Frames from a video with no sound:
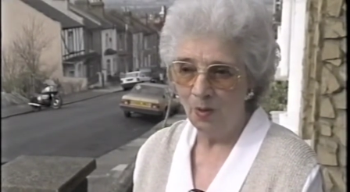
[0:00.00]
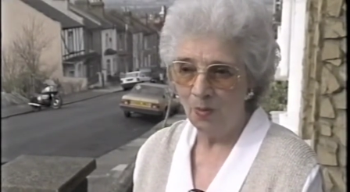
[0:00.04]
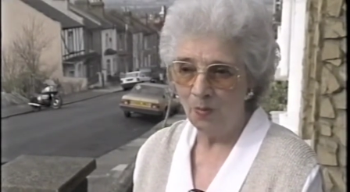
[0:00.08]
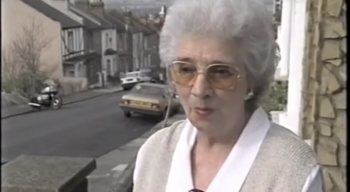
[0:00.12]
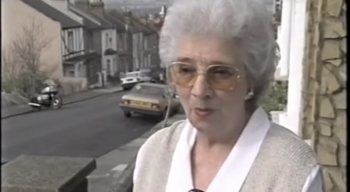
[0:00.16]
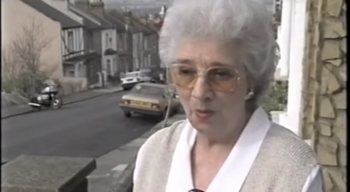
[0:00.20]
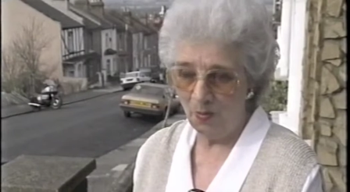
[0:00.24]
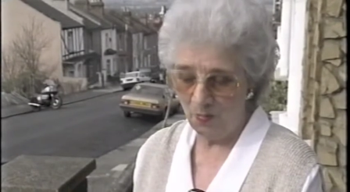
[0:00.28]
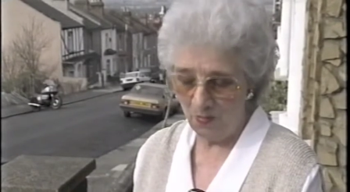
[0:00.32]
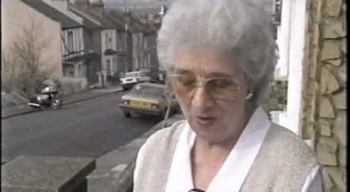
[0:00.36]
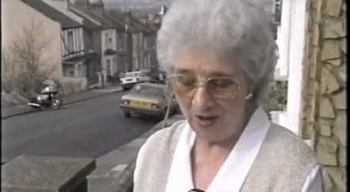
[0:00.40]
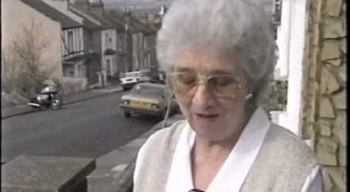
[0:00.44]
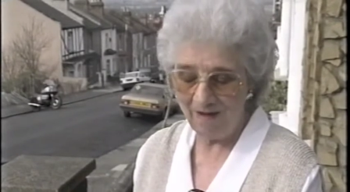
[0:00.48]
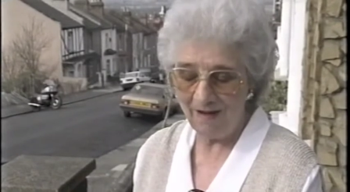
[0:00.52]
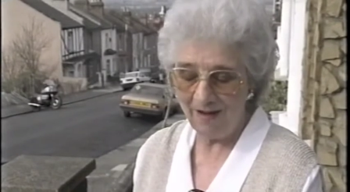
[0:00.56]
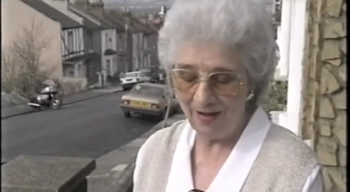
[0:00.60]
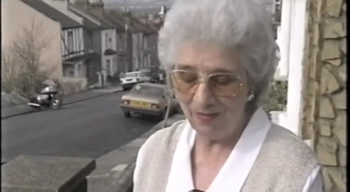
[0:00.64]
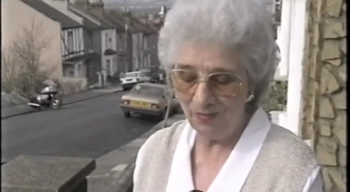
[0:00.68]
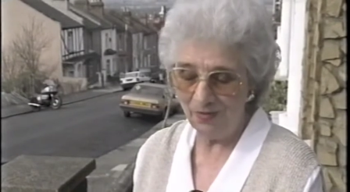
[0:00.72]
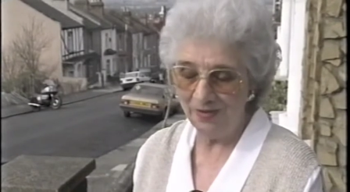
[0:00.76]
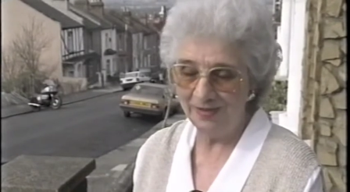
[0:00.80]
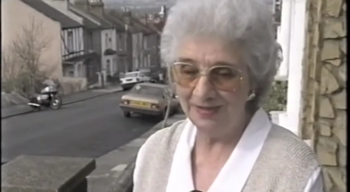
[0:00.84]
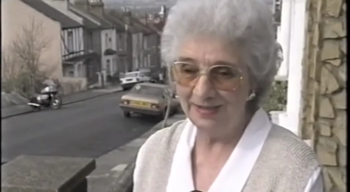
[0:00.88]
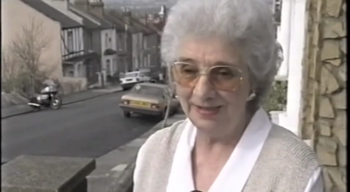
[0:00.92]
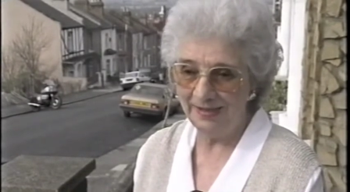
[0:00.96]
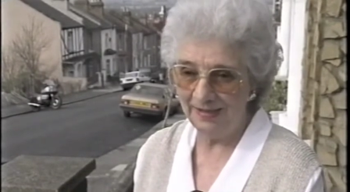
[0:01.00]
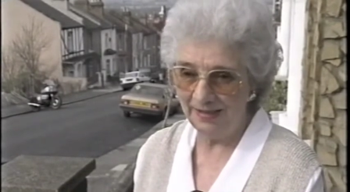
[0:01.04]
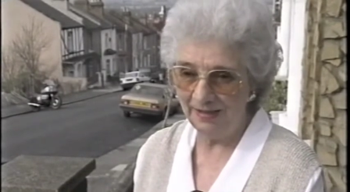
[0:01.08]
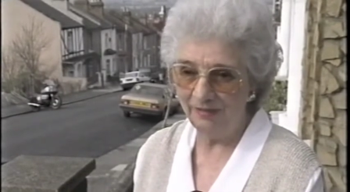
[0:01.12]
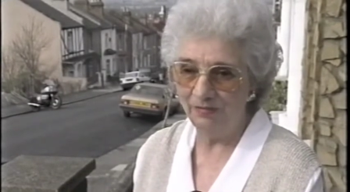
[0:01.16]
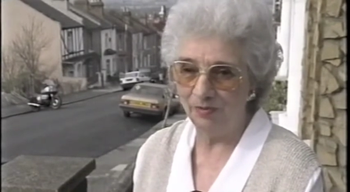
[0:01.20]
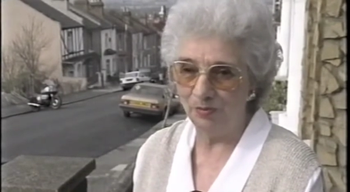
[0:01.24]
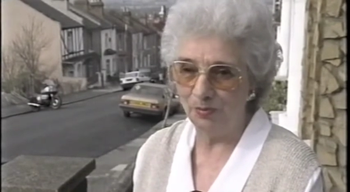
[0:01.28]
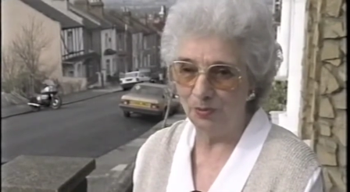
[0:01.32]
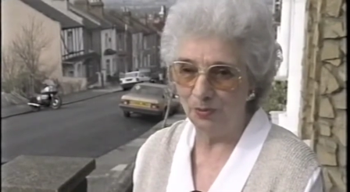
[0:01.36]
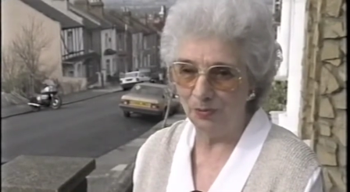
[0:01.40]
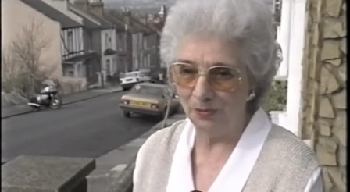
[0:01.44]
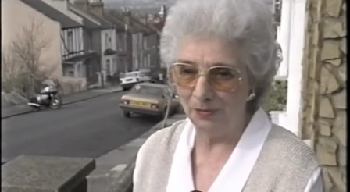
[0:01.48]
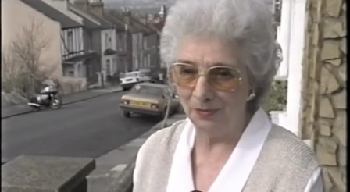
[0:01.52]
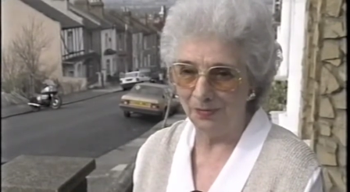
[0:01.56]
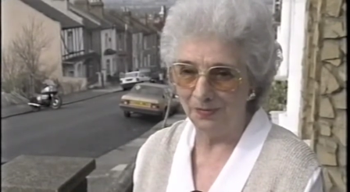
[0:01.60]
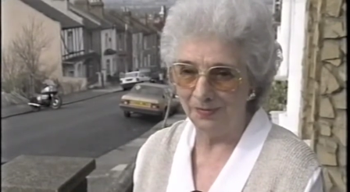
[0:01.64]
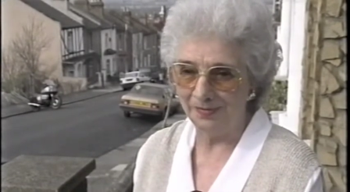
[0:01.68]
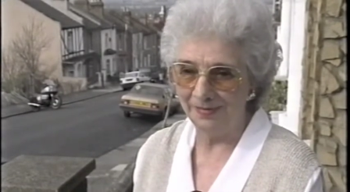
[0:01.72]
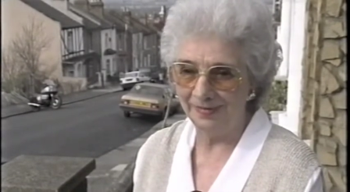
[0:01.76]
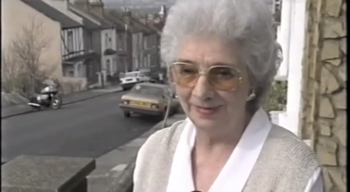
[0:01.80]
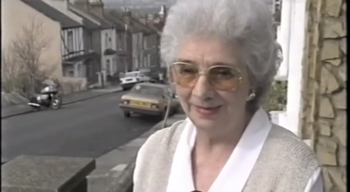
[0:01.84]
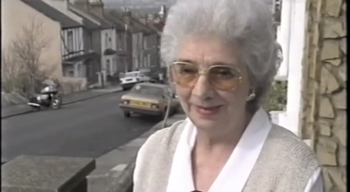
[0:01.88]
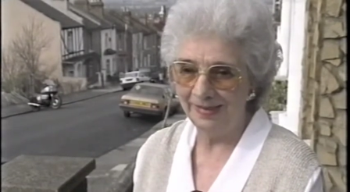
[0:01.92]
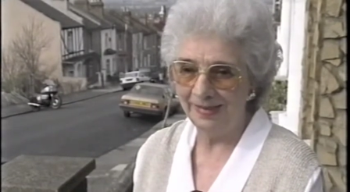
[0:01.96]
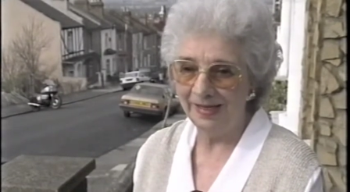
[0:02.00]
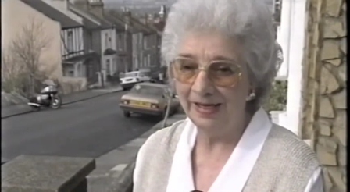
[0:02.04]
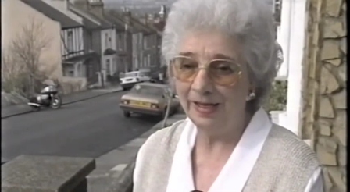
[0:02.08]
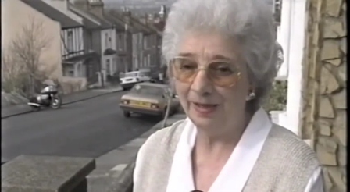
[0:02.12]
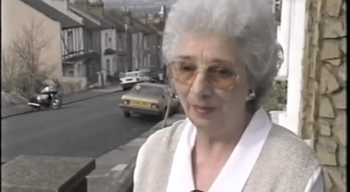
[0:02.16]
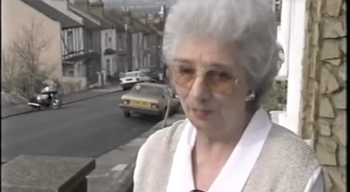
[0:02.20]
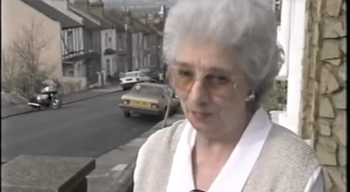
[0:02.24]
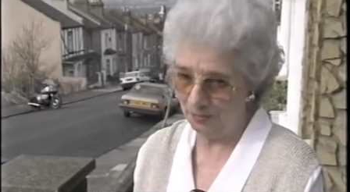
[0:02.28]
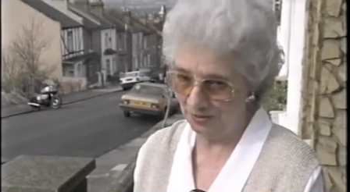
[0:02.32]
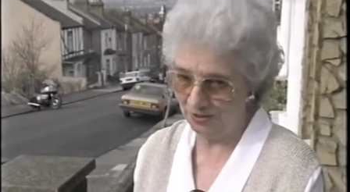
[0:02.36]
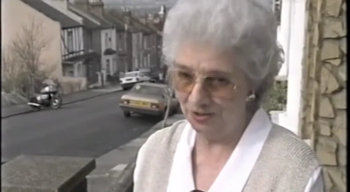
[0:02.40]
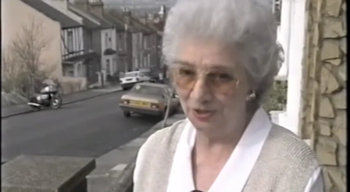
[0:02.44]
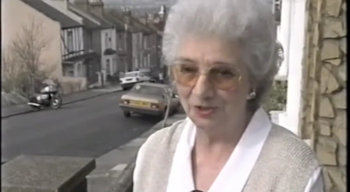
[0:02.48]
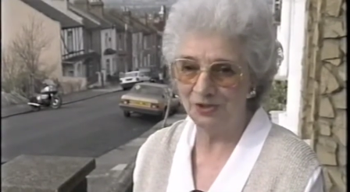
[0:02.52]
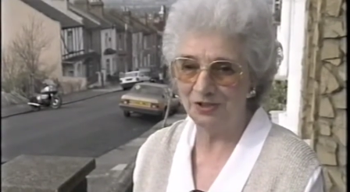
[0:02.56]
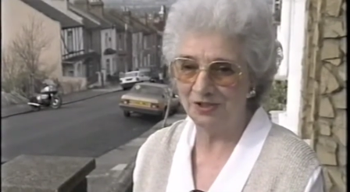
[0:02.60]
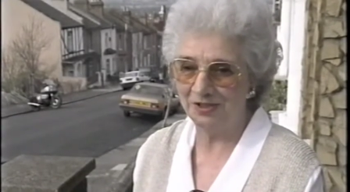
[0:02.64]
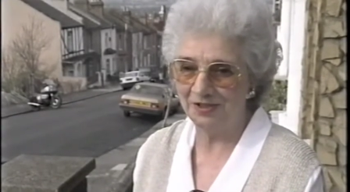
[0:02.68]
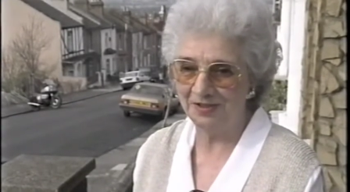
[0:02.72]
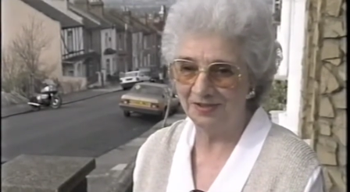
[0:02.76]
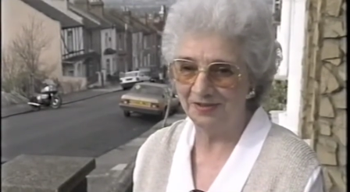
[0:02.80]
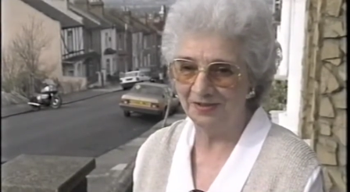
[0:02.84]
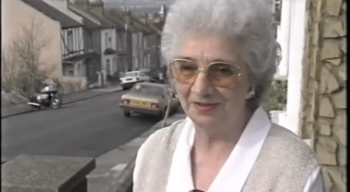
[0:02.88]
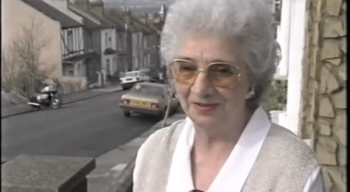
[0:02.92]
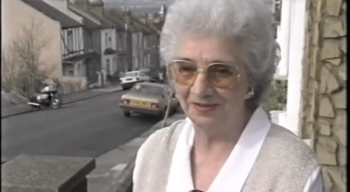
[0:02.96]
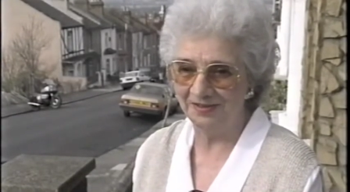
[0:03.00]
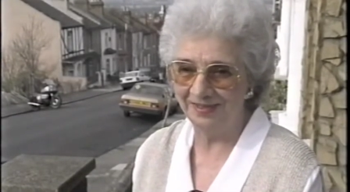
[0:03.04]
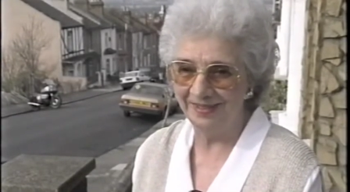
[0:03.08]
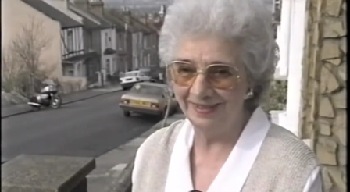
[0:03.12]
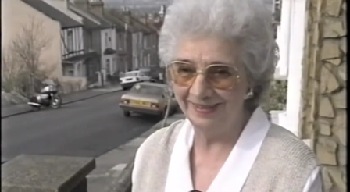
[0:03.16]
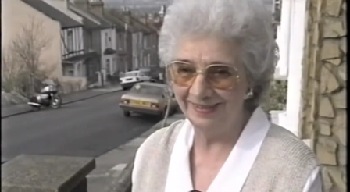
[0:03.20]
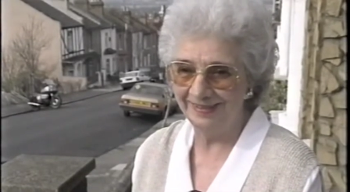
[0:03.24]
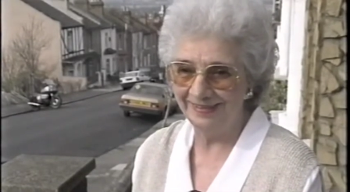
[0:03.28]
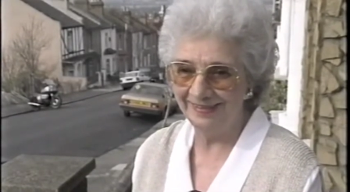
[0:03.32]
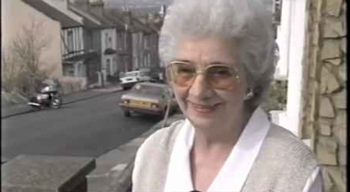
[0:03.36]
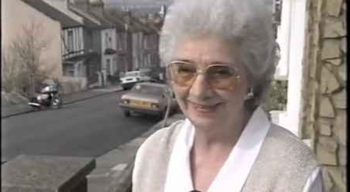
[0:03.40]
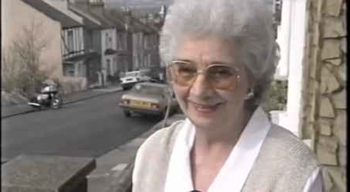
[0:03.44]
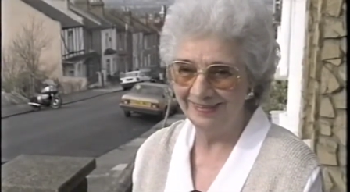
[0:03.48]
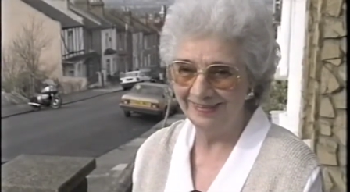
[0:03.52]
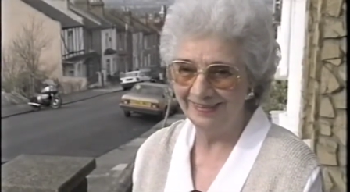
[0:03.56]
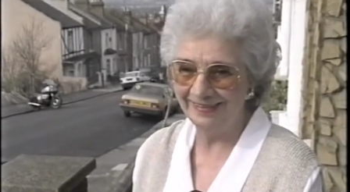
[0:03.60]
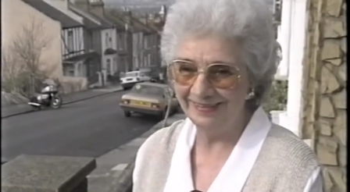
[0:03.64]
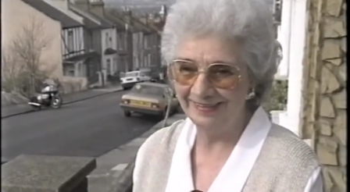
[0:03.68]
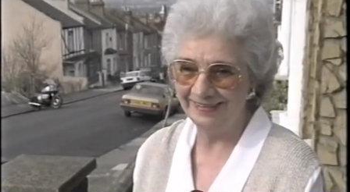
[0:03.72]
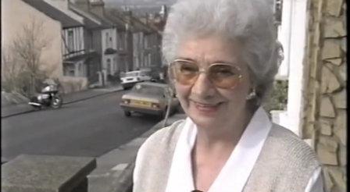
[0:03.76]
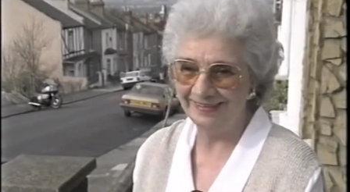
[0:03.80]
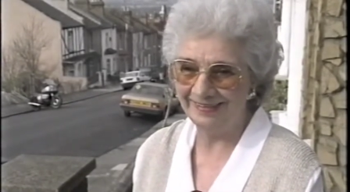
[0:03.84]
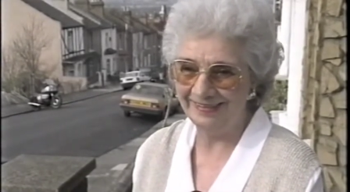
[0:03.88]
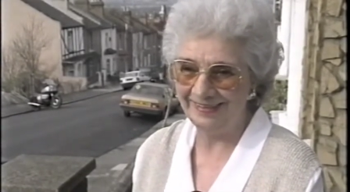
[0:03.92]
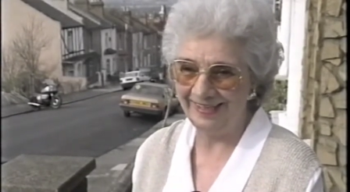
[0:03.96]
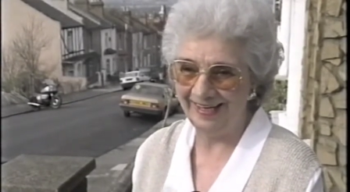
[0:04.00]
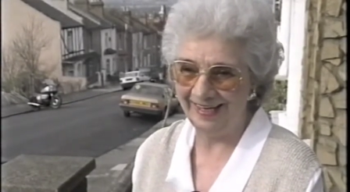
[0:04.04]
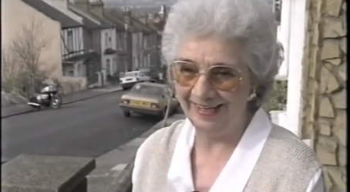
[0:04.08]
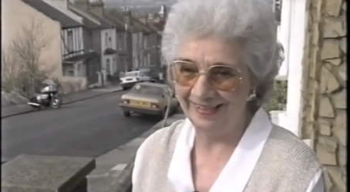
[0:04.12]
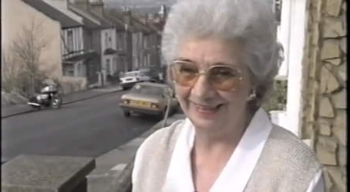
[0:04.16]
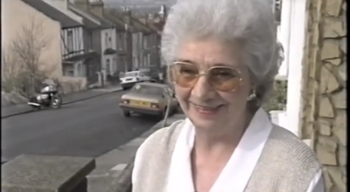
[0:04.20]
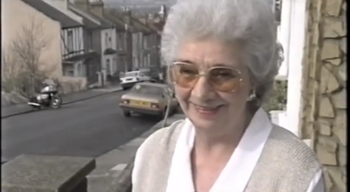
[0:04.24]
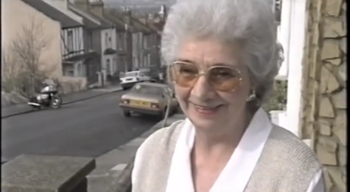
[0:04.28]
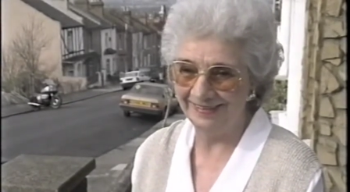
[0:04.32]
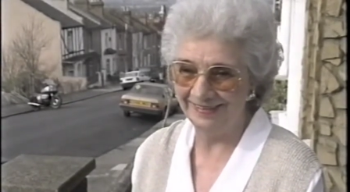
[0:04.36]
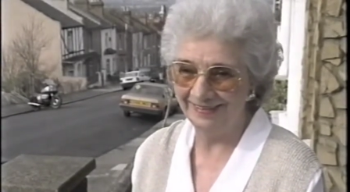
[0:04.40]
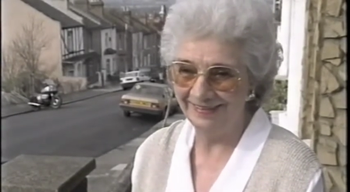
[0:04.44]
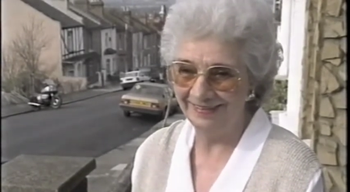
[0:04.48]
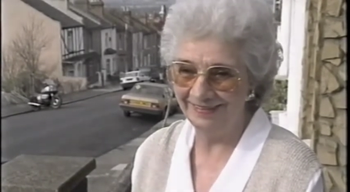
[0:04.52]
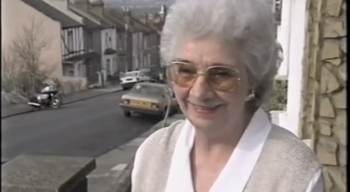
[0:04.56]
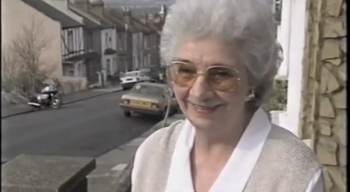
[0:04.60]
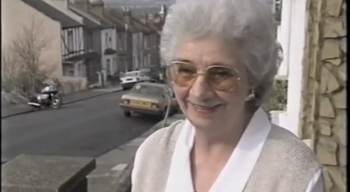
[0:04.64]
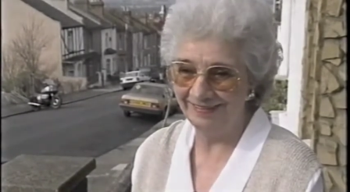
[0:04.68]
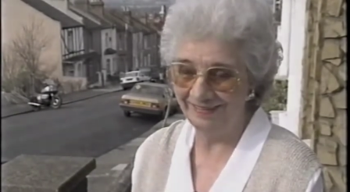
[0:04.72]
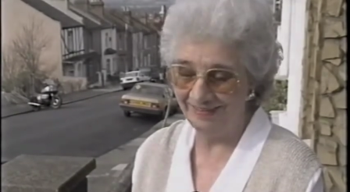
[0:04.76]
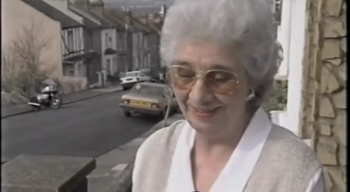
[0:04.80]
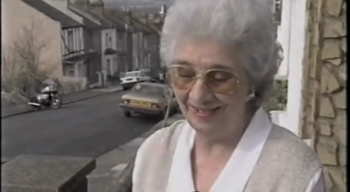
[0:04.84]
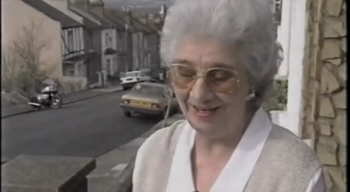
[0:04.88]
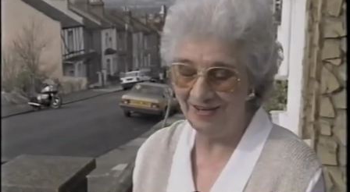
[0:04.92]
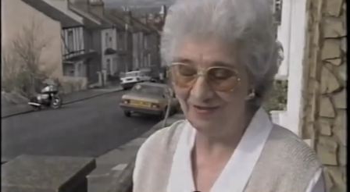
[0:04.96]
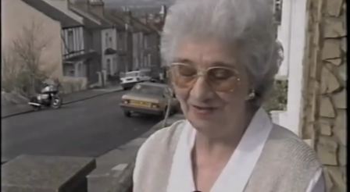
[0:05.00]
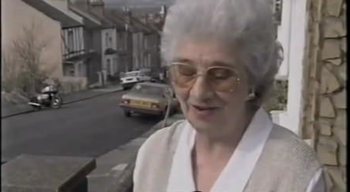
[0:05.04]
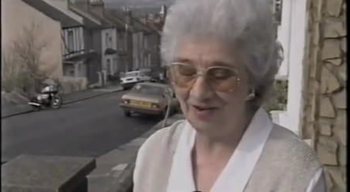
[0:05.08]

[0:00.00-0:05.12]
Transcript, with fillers: But where I was in Liverpool, it was just as good. Yeah, really